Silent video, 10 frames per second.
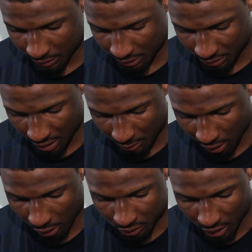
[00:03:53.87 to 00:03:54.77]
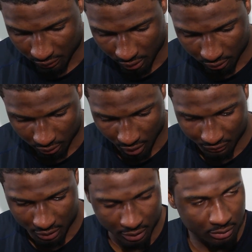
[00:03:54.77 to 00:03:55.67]
It's something that me and Coach
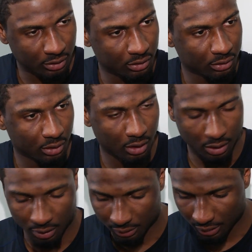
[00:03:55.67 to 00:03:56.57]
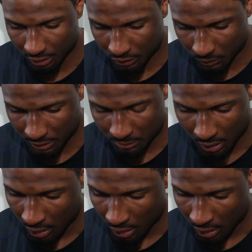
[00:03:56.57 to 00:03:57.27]
haven't done here, getting a sweep.